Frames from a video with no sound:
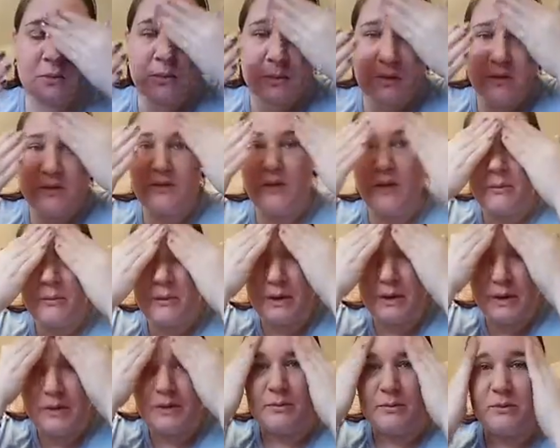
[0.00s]
It's not
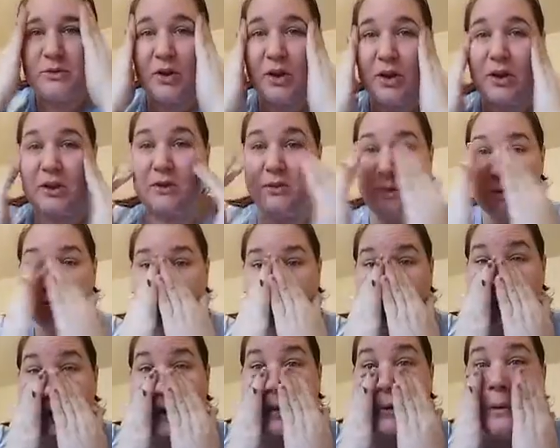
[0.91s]
because I'm trying to
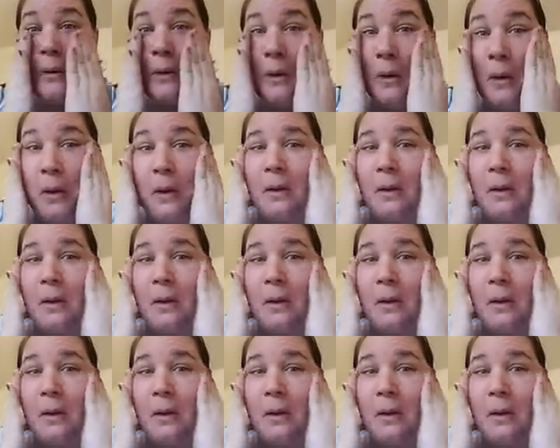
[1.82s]
ignore you.